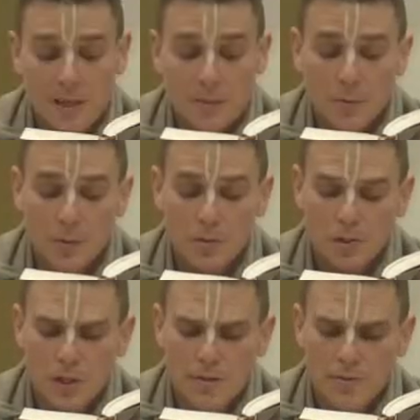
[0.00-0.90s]
Lord
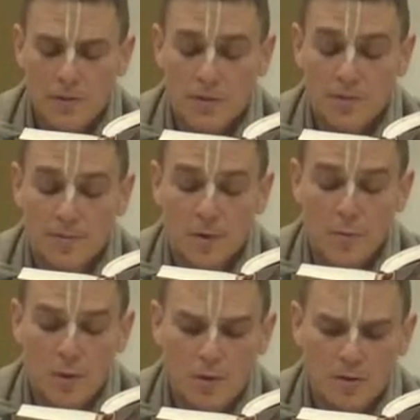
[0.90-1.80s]
Shiva as the
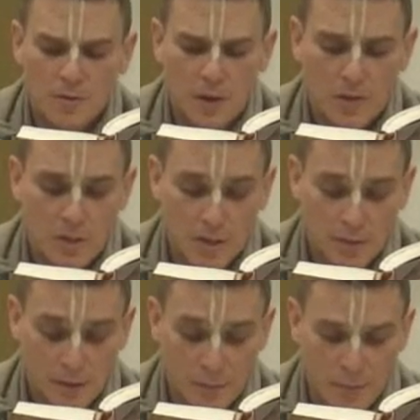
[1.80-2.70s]
foremost
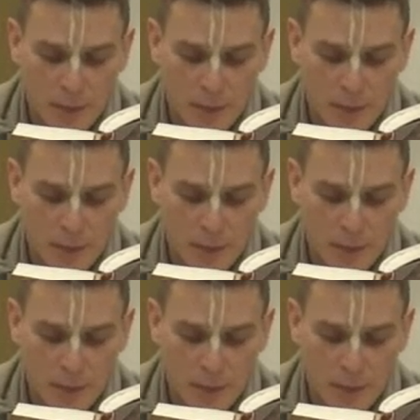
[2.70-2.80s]
Vaishnava.